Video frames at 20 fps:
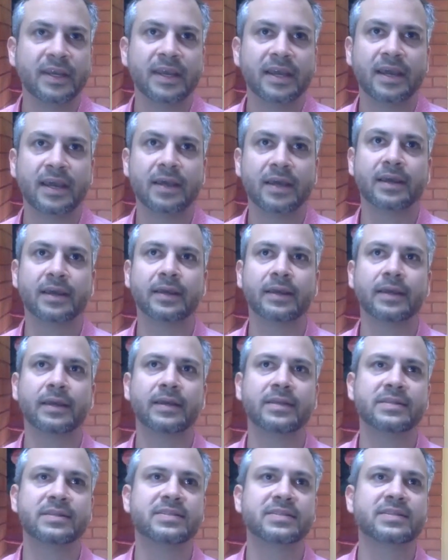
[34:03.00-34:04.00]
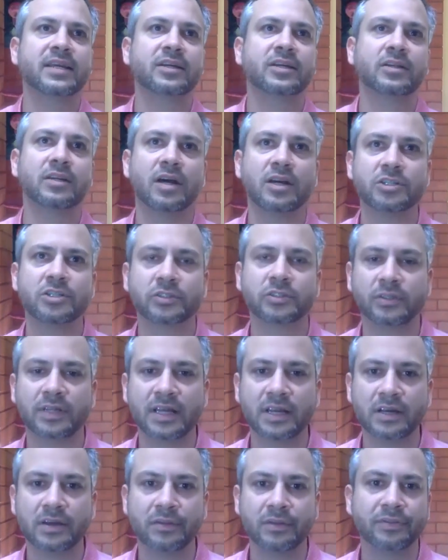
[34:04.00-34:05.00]
and psychological
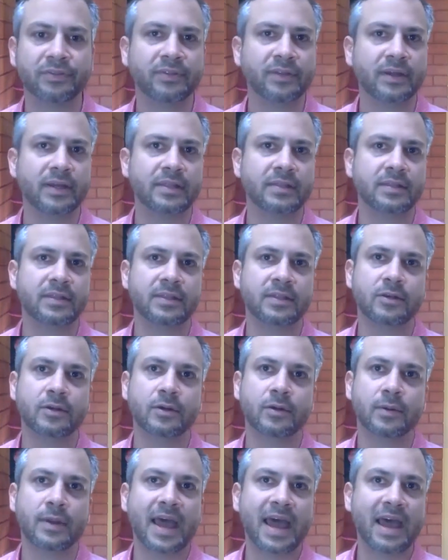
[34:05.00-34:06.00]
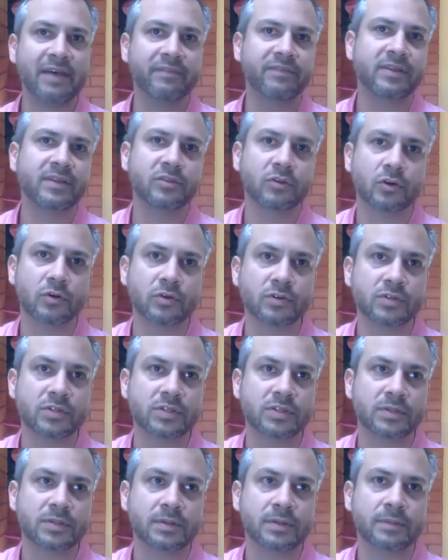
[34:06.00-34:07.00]
health, having
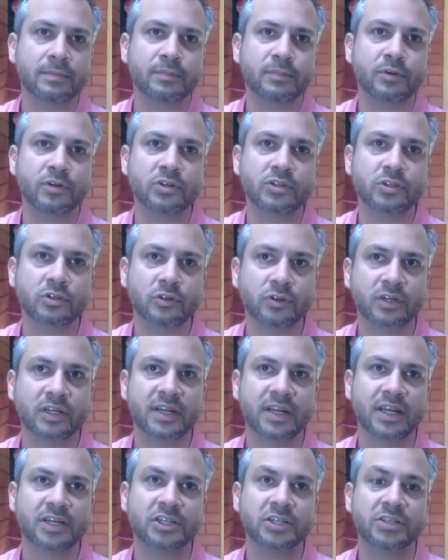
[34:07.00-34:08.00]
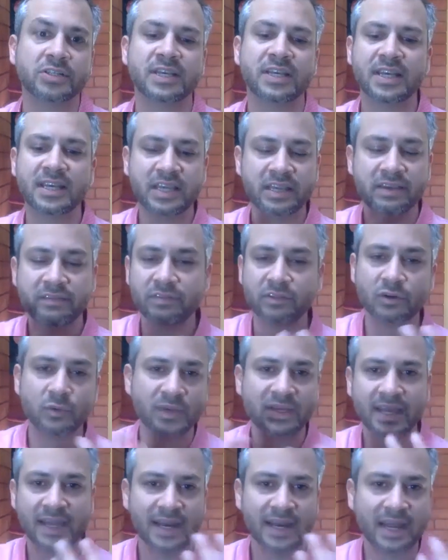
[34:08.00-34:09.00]
those personal connections, even though
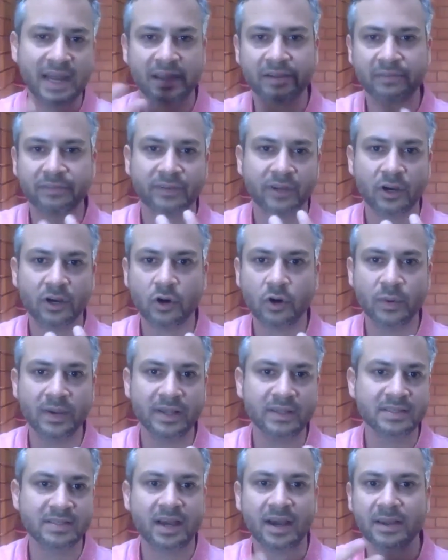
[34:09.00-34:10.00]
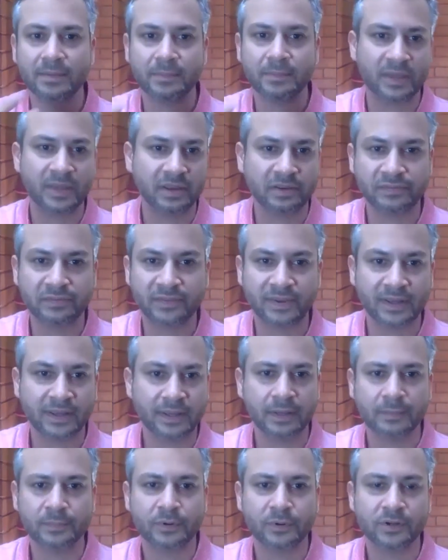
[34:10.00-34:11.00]
we can't have always
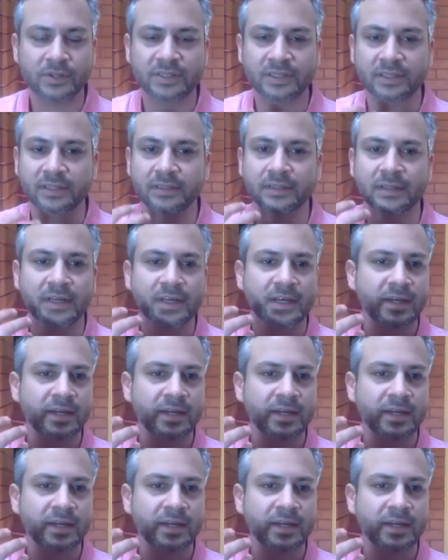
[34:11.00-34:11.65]
in-person,